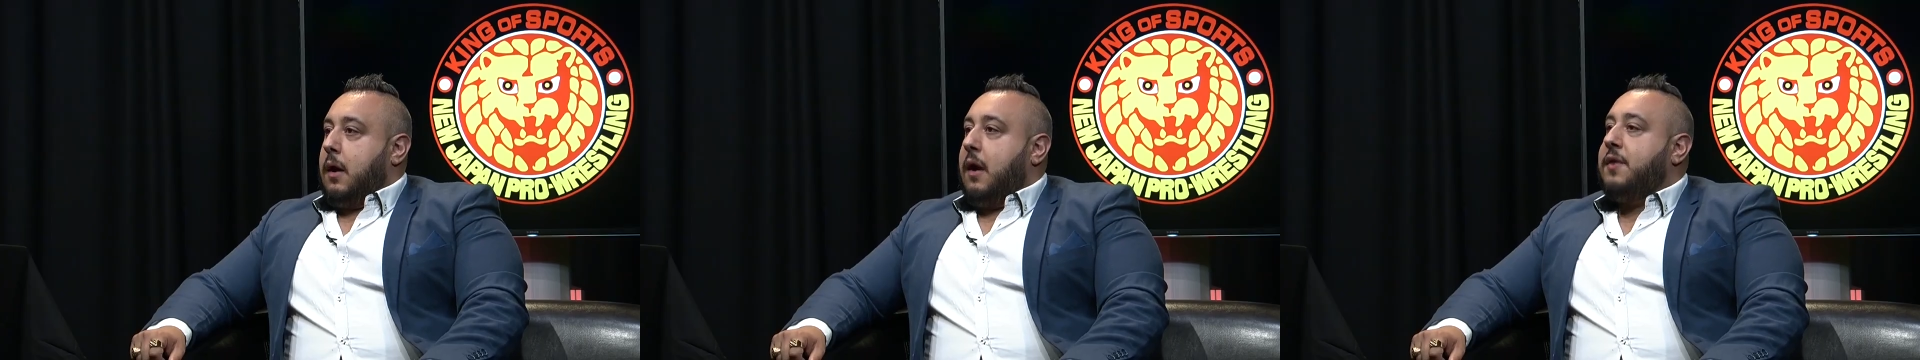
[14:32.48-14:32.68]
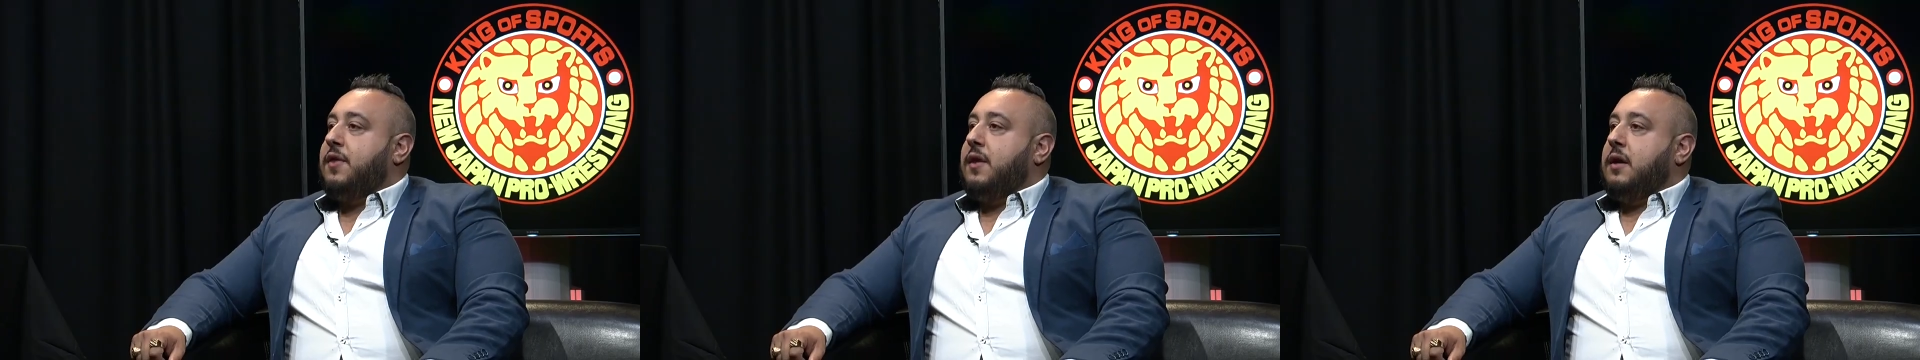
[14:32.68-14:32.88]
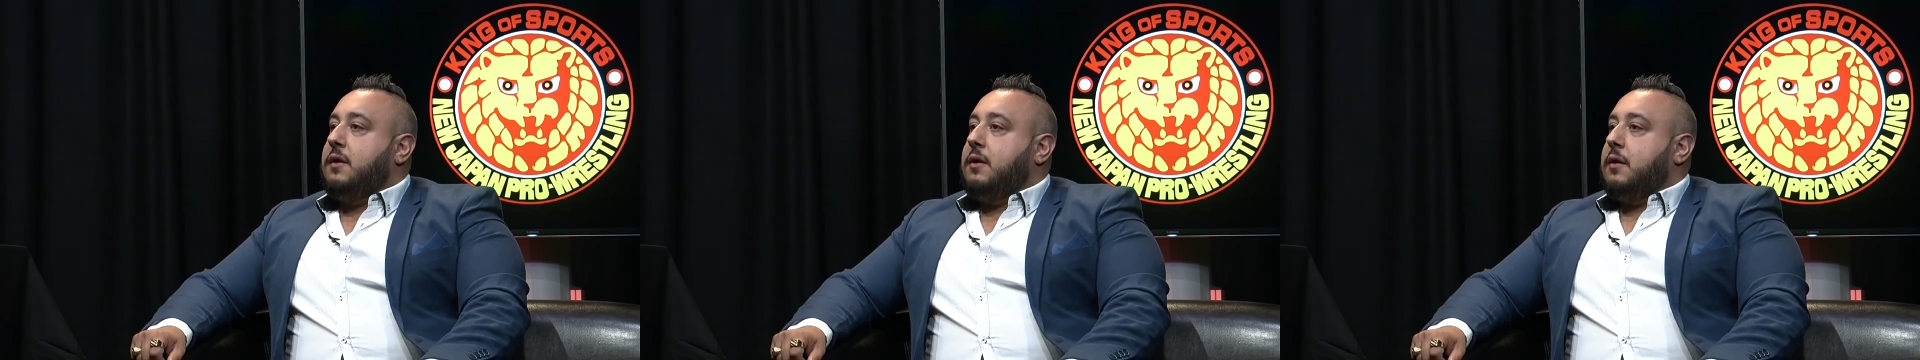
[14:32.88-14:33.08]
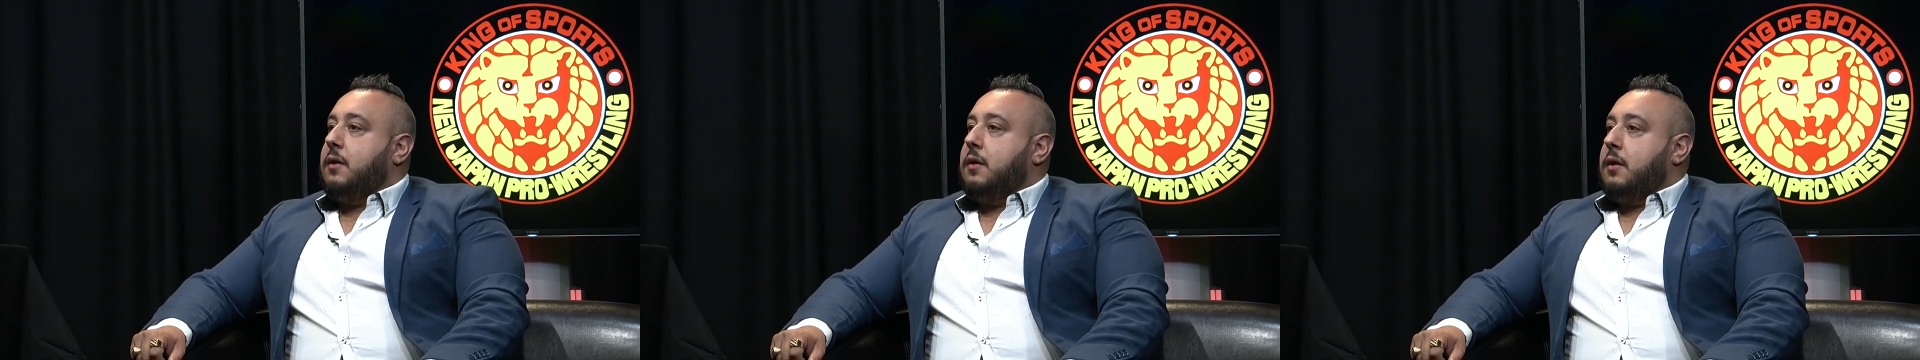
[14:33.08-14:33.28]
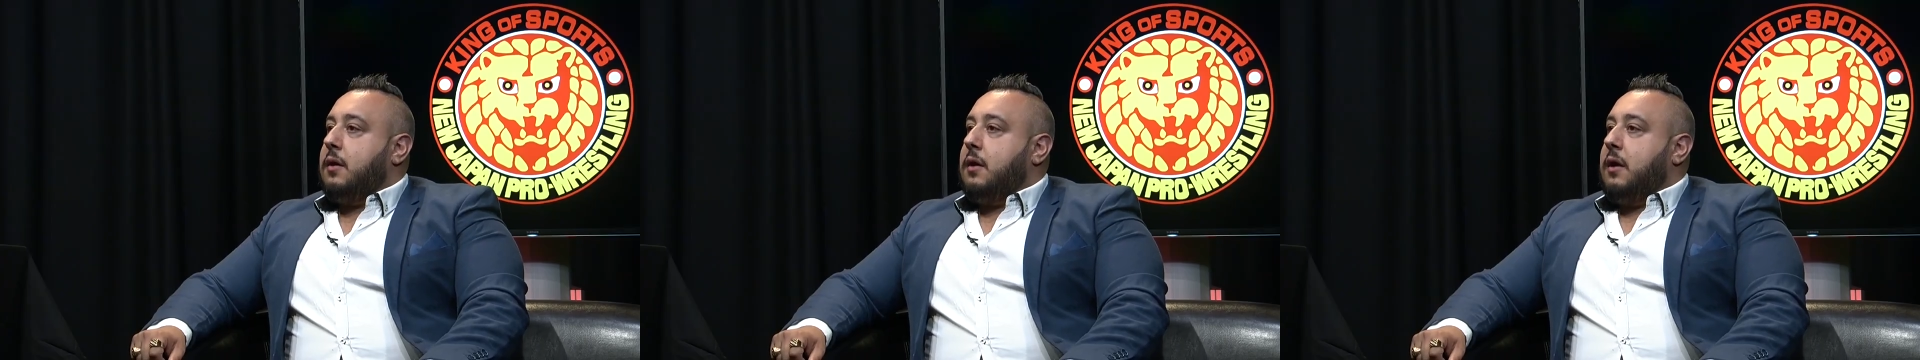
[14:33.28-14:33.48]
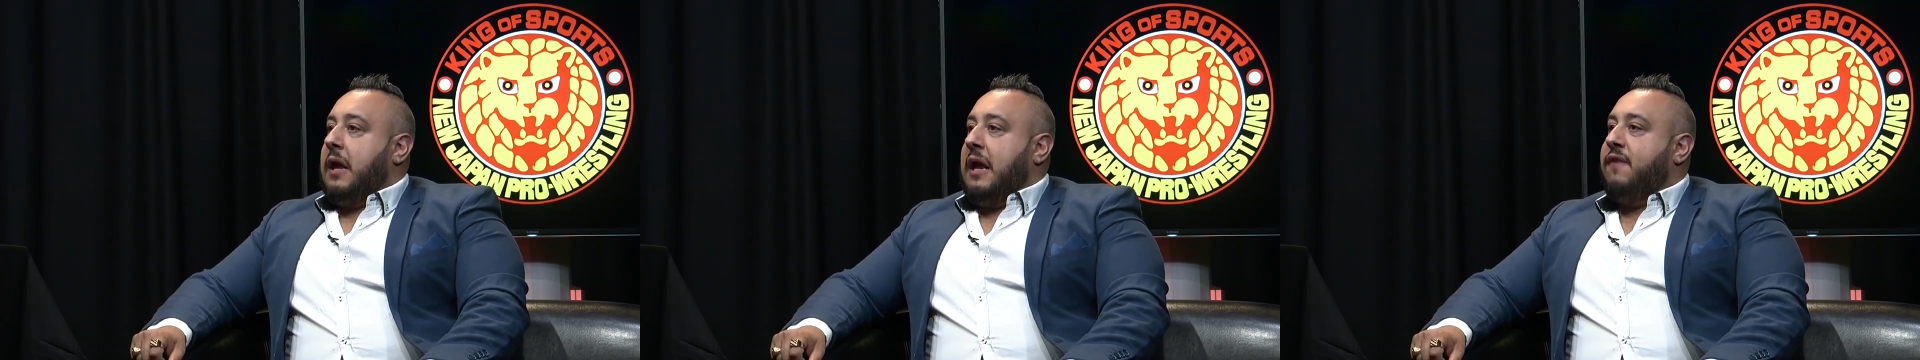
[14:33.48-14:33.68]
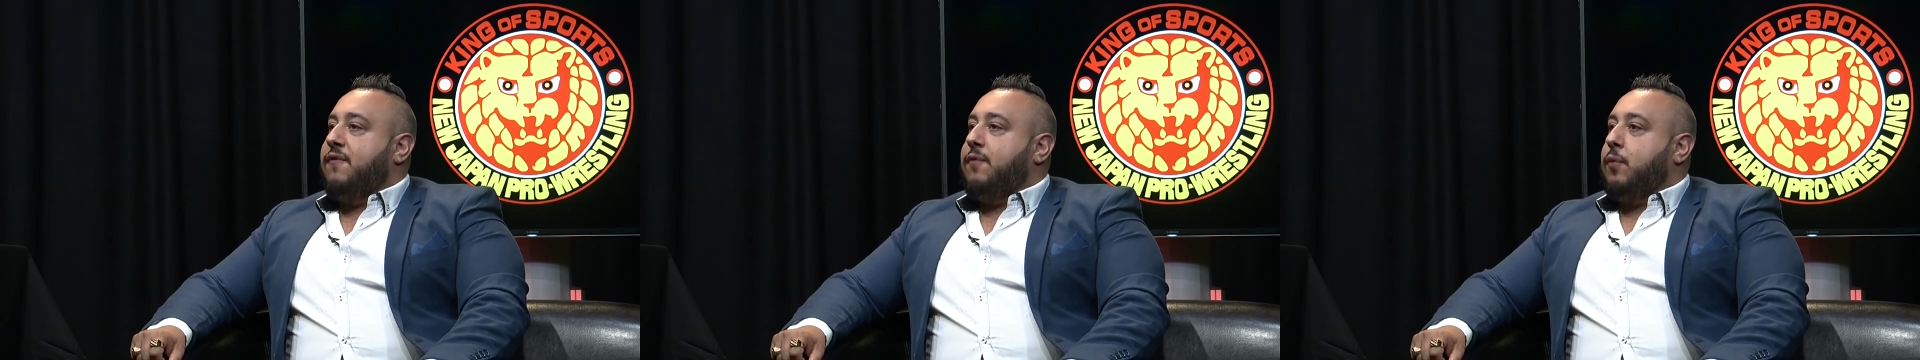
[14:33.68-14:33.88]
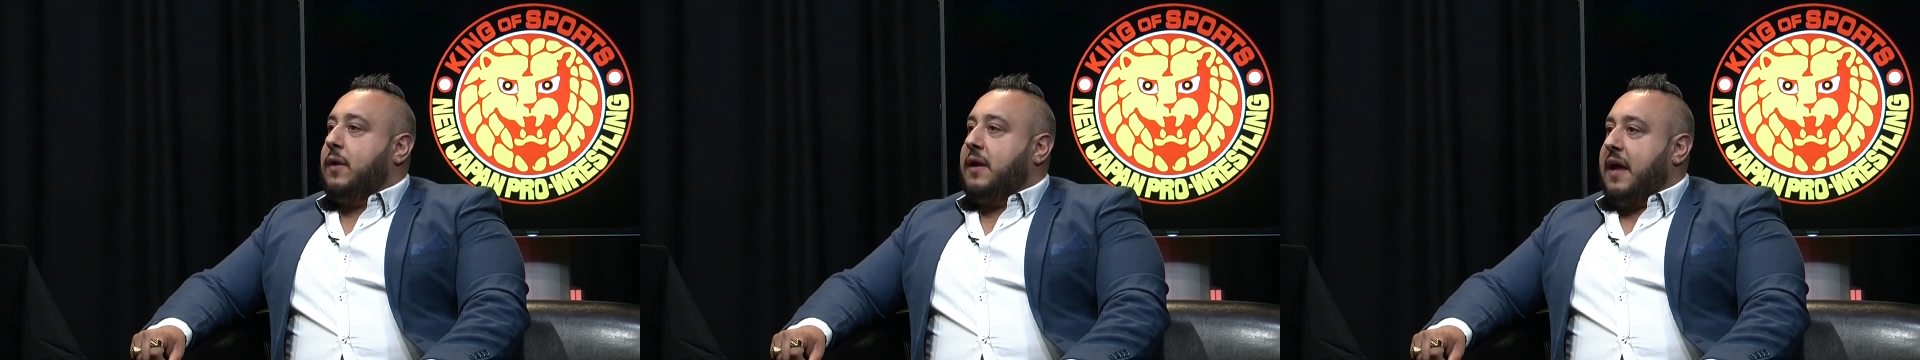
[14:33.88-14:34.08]
I think
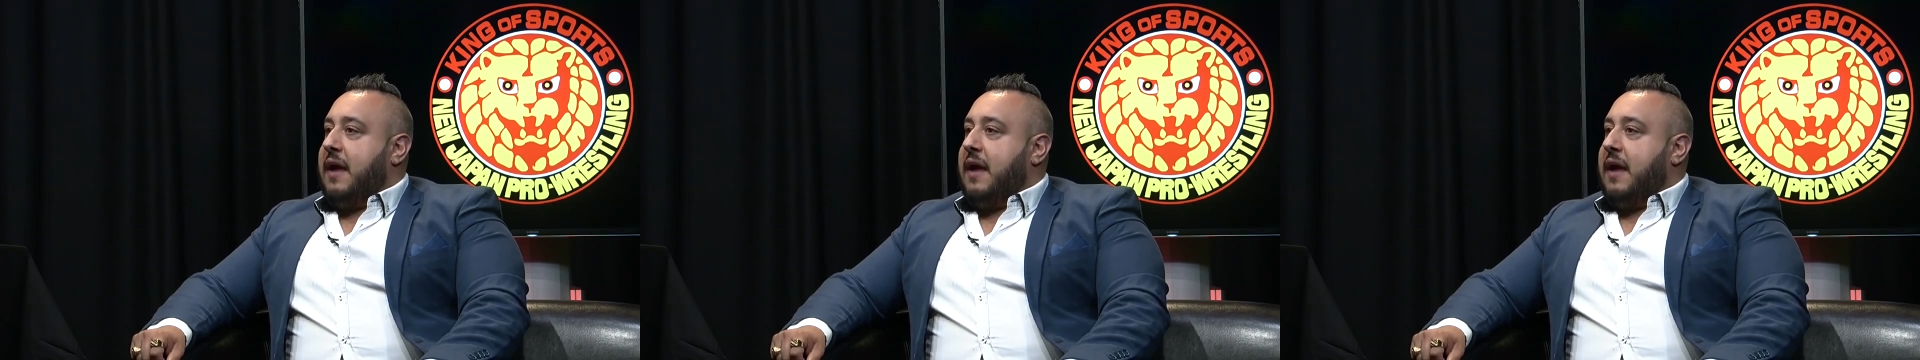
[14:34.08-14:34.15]
if we